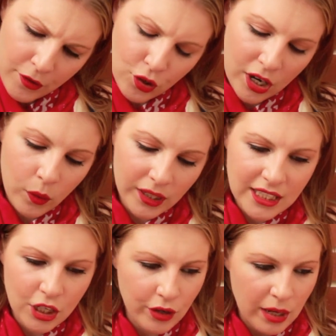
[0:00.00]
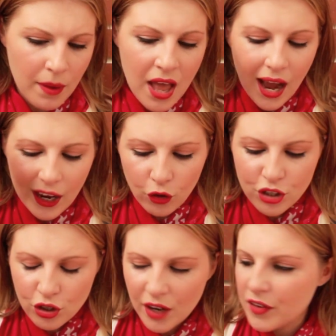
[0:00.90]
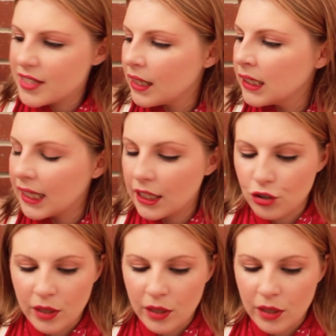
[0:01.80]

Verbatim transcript: then the Tranquility Cream. I also tried the Cellulite